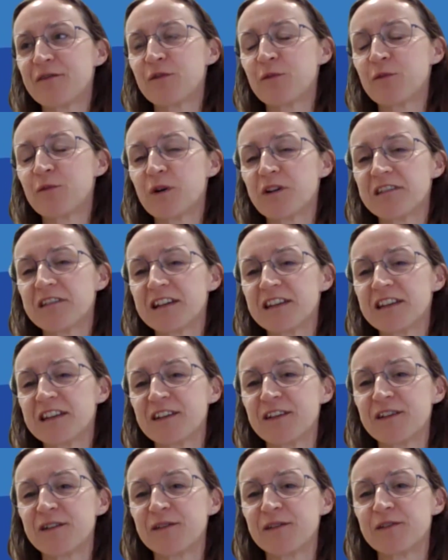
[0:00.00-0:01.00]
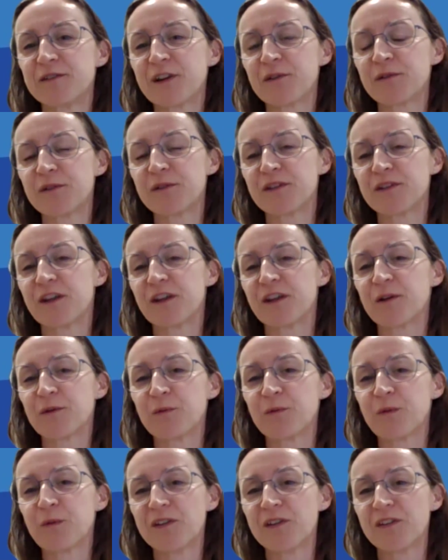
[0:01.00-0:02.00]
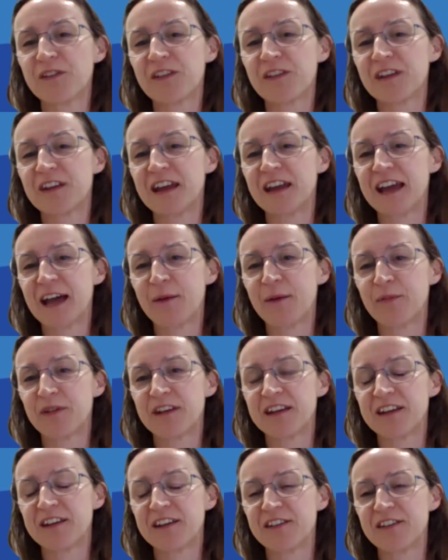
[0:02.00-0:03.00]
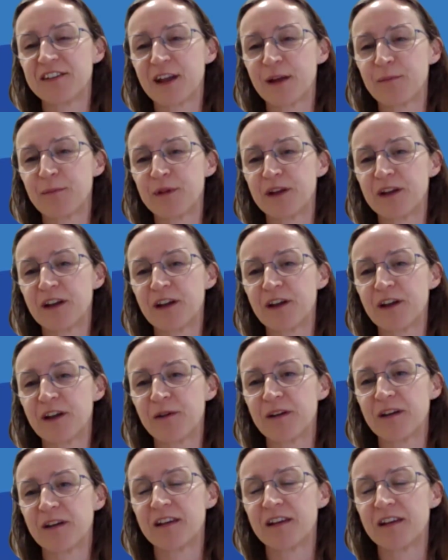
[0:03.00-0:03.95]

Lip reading: of a worry that you don't know what's going to happen each time you go.